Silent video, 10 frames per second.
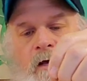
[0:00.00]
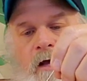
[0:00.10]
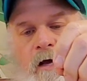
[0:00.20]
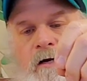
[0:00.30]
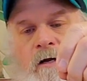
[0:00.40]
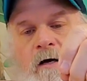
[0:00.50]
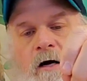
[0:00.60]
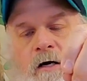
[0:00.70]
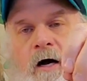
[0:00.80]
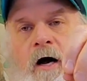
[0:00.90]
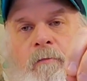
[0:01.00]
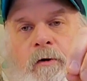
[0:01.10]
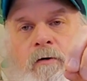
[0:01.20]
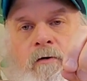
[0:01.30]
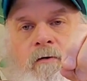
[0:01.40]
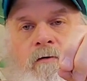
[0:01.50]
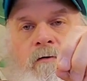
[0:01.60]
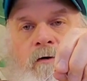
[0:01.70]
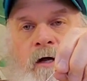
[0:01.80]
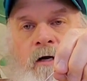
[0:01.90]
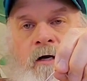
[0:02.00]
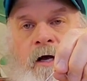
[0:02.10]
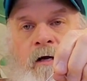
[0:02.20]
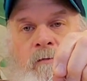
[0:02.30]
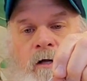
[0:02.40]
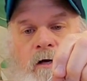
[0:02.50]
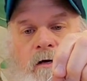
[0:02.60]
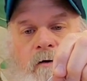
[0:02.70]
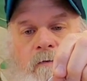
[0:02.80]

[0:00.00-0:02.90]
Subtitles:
and copper Indiana blade.